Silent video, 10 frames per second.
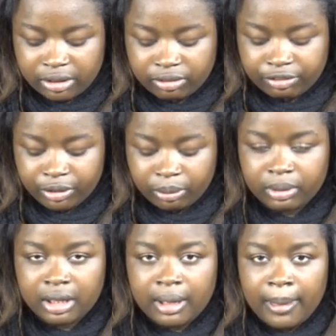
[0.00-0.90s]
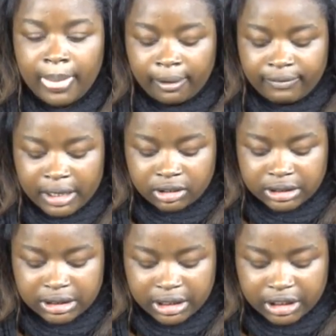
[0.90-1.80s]
date of the film. Final
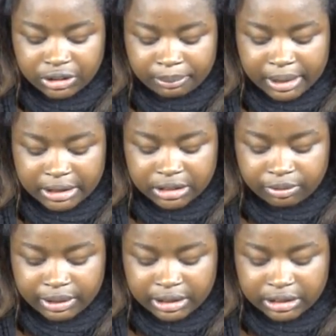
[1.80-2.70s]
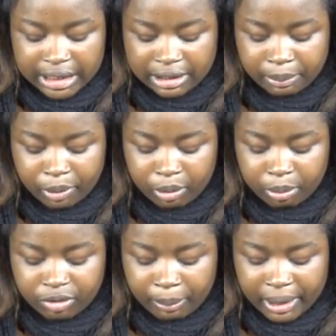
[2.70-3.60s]
Destination placed the release date at the
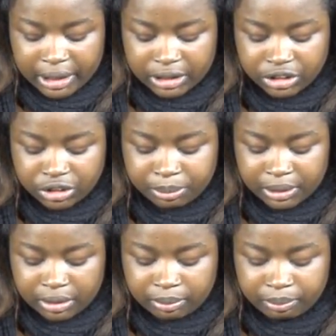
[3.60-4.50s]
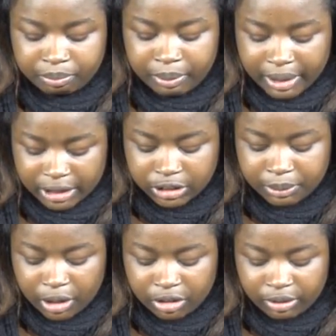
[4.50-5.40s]
bottom of the page
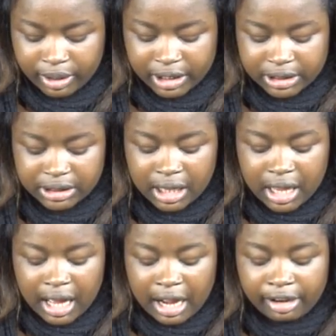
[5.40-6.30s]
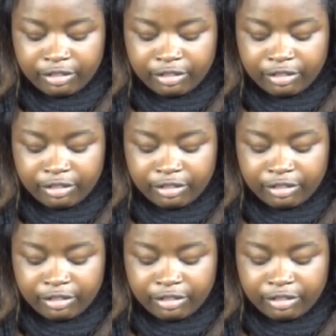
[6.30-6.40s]
below the credits. I